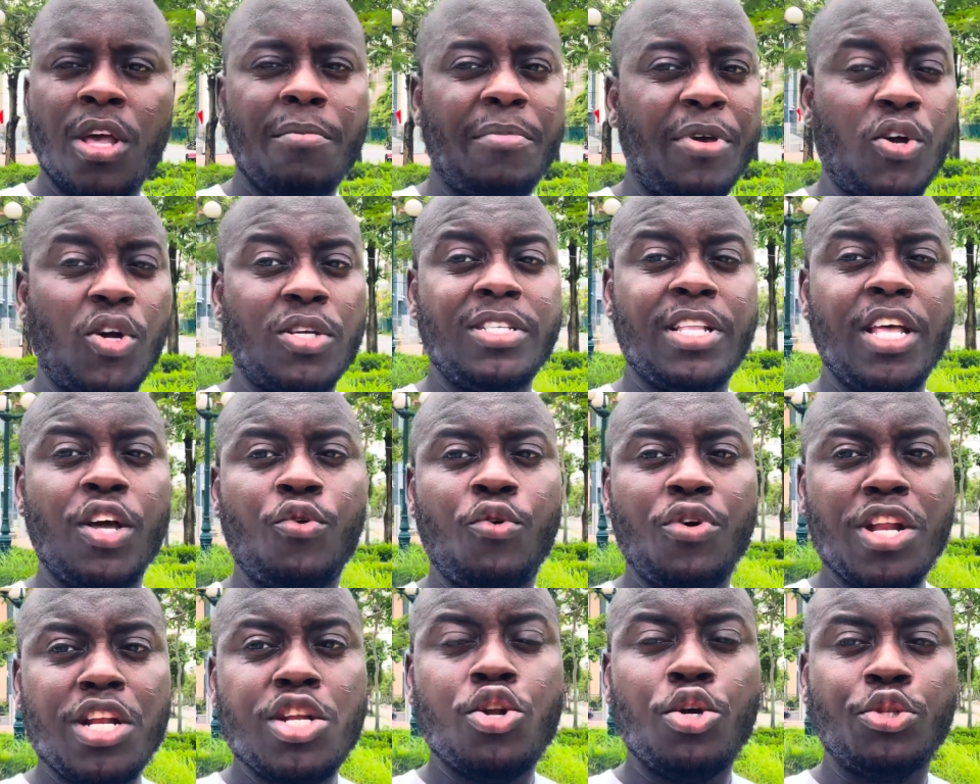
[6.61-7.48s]
because they
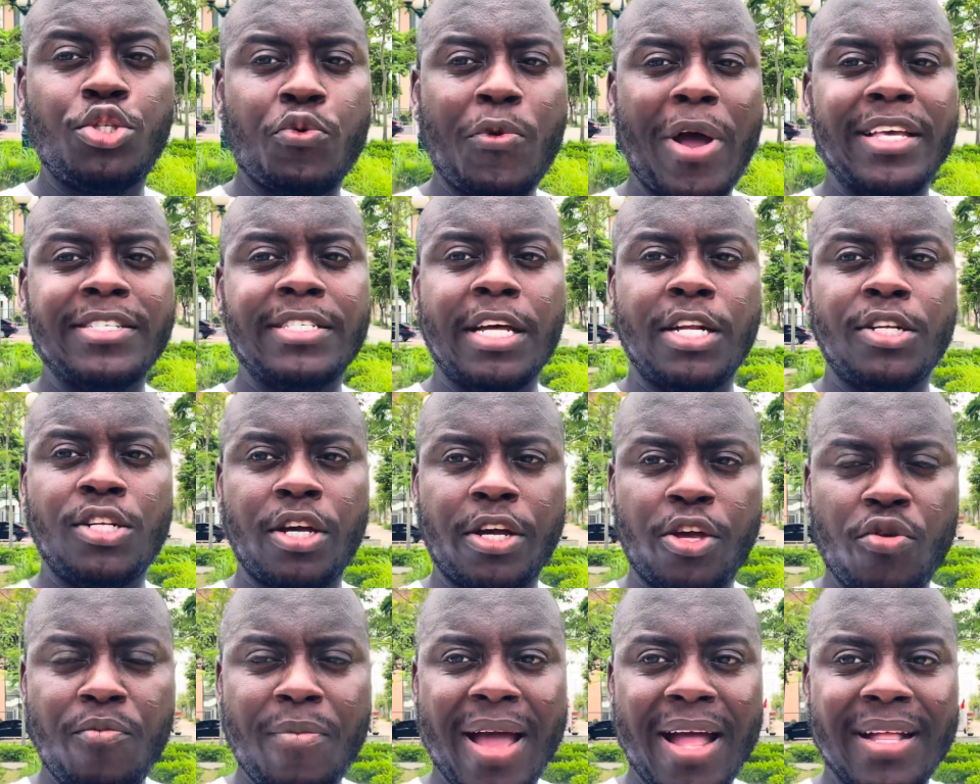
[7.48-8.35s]
couldn't notarize their
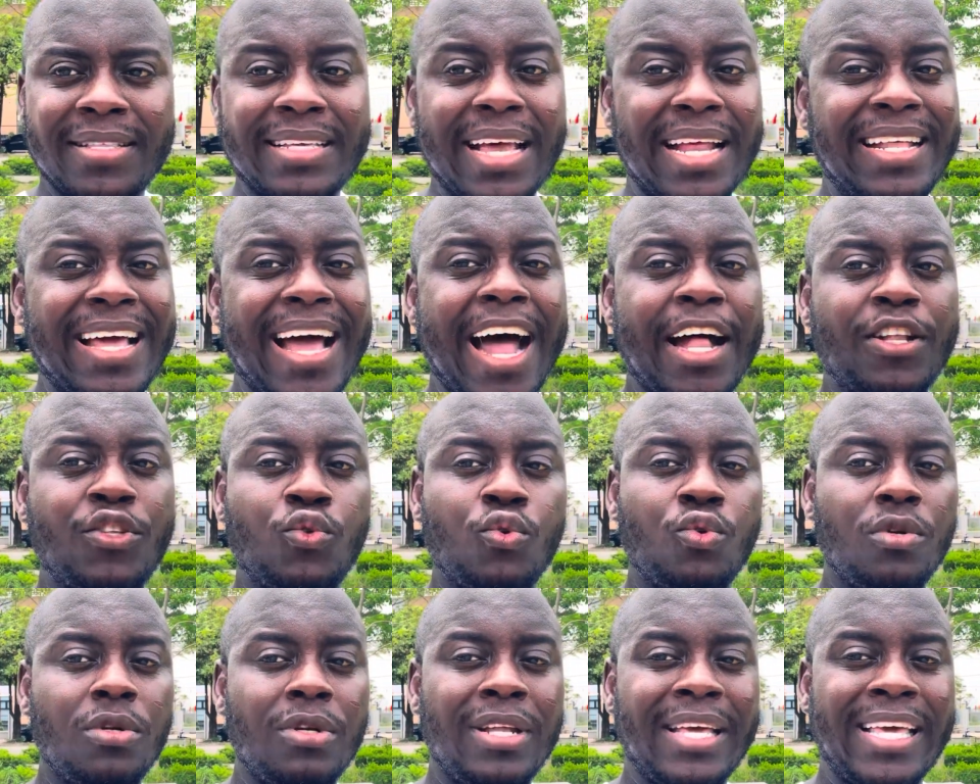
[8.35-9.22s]
document and they had
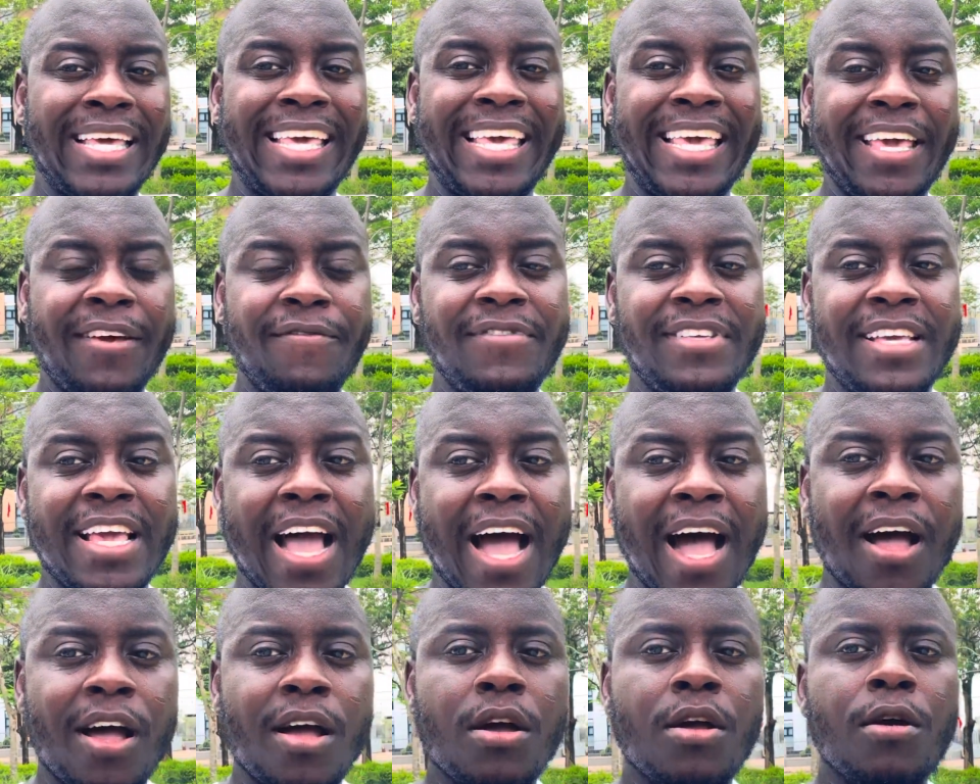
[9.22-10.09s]
to give
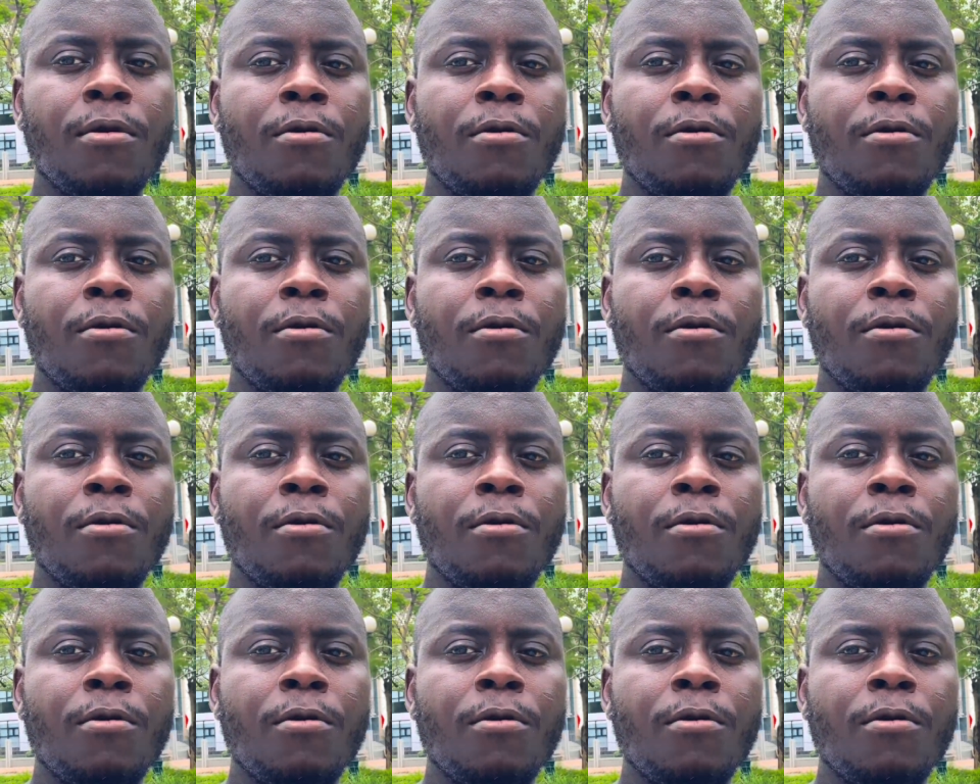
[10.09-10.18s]
their